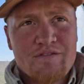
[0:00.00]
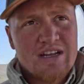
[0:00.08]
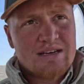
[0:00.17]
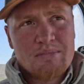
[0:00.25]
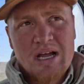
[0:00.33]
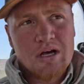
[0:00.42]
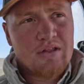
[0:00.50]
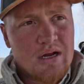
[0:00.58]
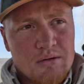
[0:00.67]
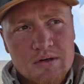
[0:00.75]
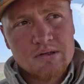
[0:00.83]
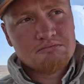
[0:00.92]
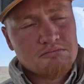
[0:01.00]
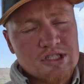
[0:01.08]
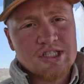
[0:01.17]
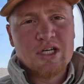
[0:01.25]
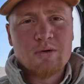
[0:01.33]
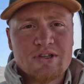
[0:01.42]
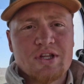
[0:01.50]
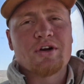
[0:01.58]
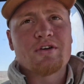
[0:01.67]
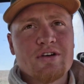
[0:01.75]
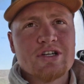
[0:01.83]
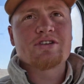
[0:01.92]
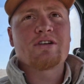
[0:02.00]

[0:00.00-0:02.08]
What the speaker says: feed bale, they were still with the herd,